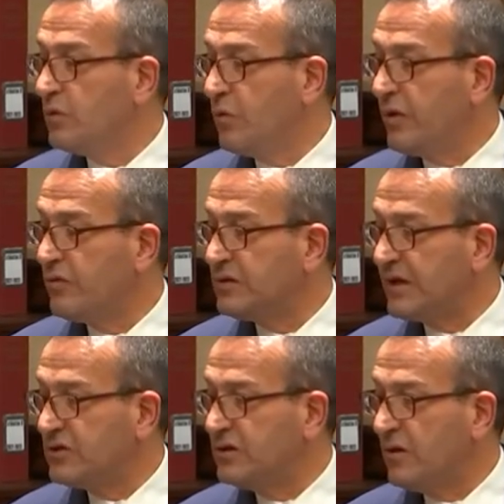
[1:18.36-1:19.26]
was
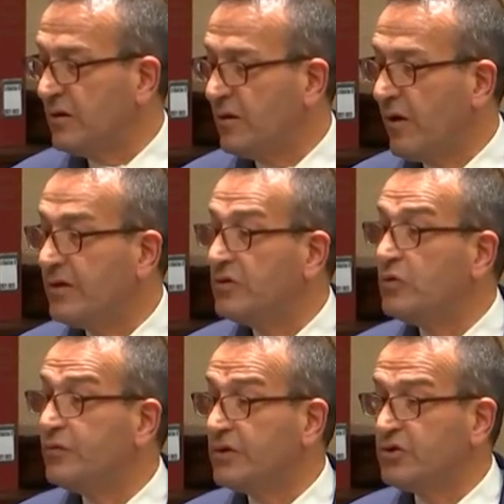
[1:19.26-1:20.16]
actually
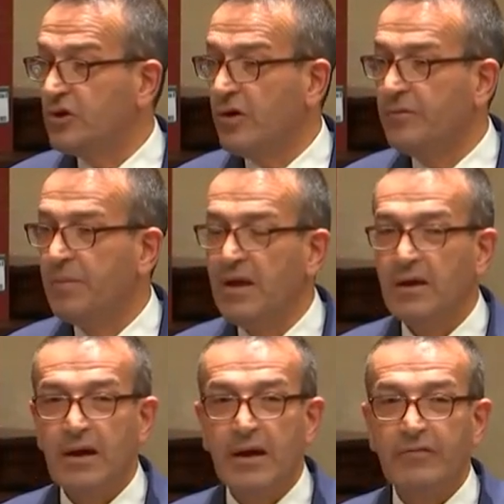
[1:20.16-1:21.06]
ideal for the show.
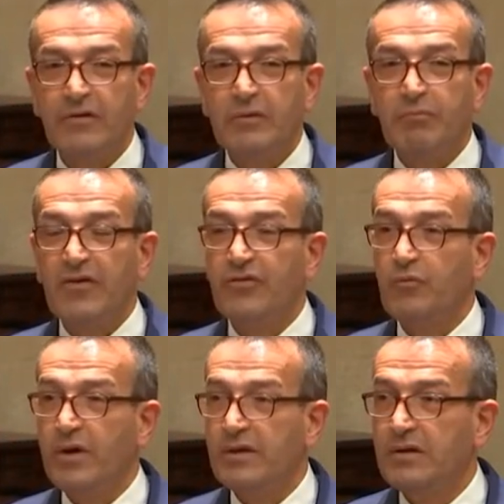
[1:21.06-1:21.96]
Very pleasant
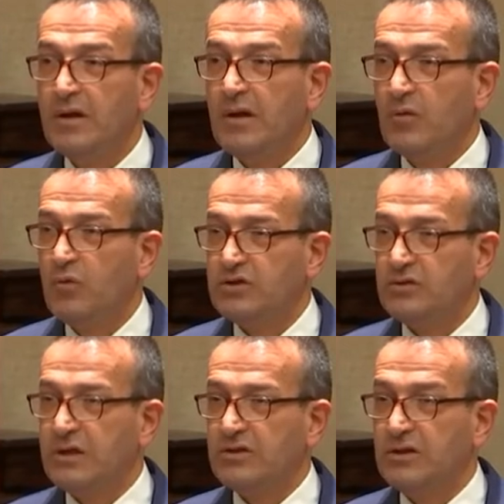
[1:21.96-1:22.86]
weather, which
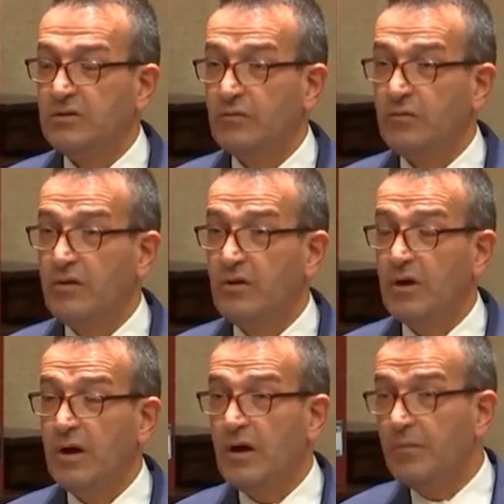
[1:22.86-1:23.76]
was actually very,
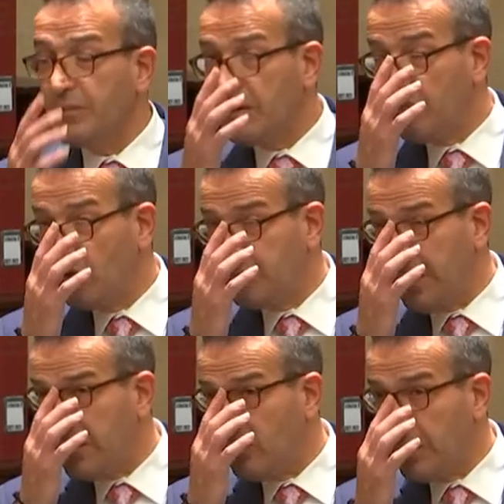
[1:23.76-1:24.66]
which
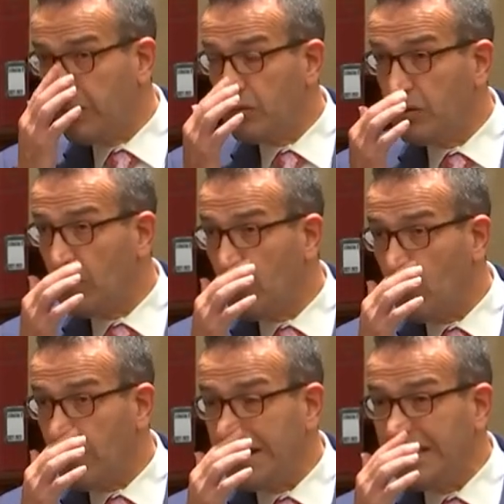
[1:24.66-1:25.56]
made it really
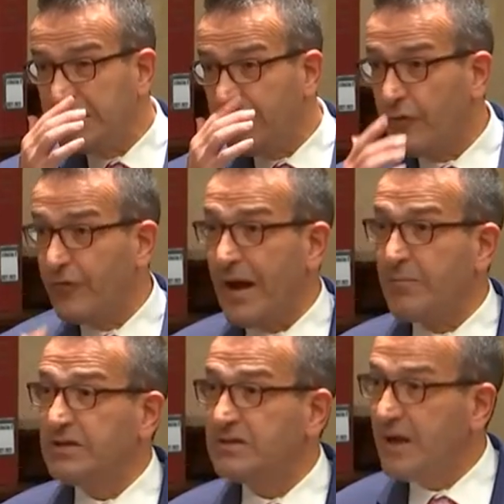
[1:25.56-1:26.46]
easy for
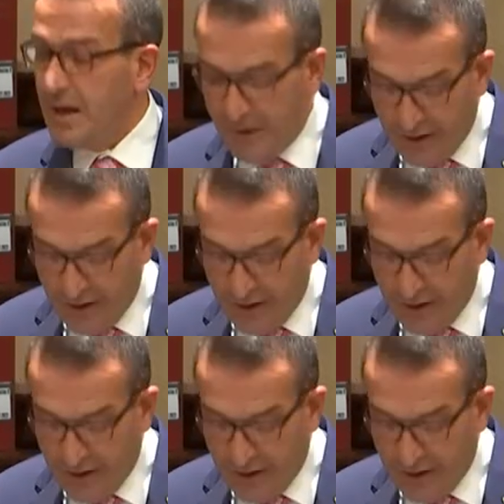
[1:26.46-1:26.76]
families to come